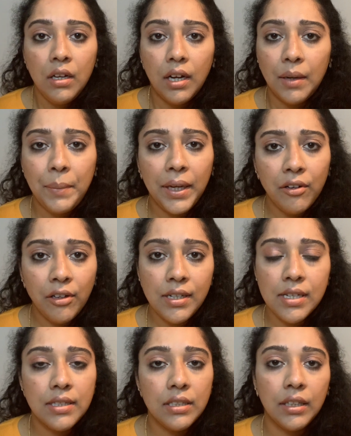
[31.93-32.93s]
A beginner
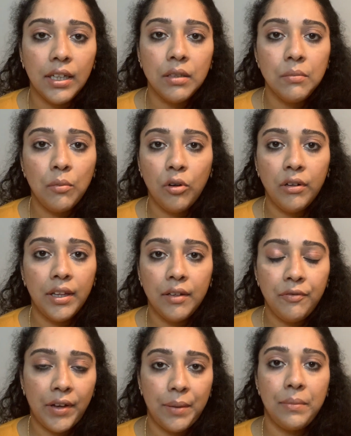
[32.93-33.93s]
doesn't need more than
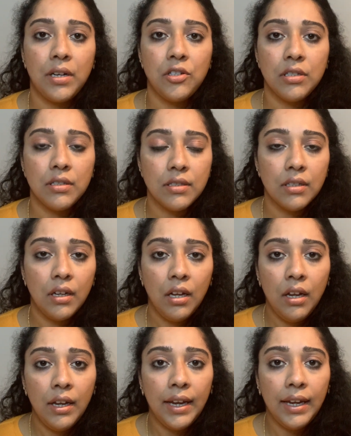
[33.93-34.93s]
5 brushes,
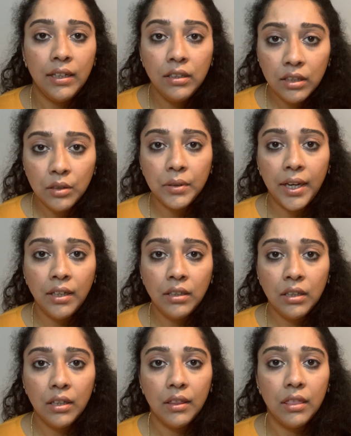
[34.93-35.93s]
including
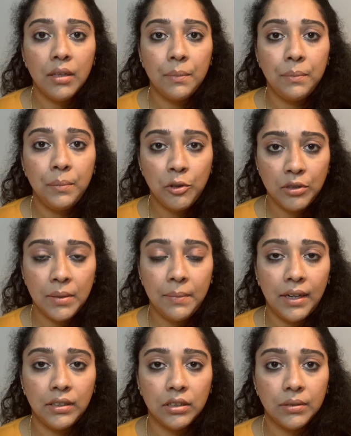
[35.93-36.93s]
the beauty
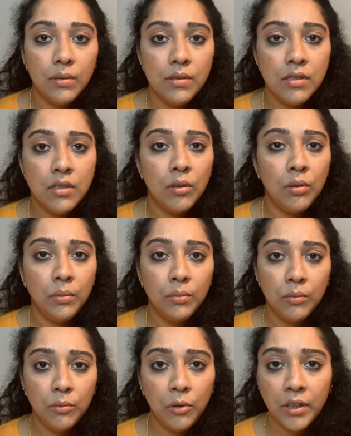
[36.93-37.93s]
blender. So
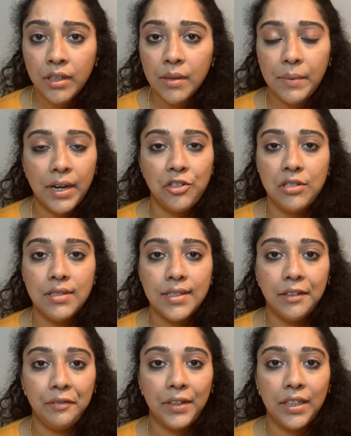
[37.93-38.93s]
what are the brushes
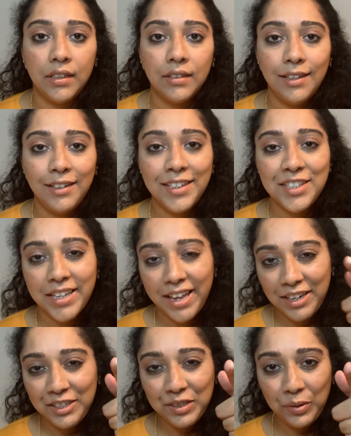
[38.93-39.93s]
that we need? Let's get
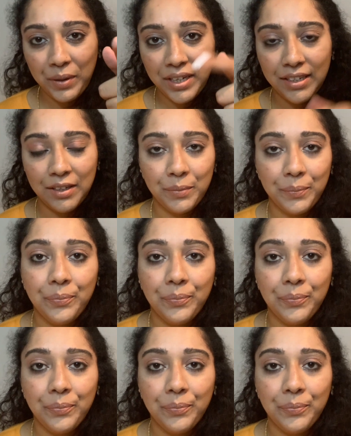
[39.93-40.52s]
into the video.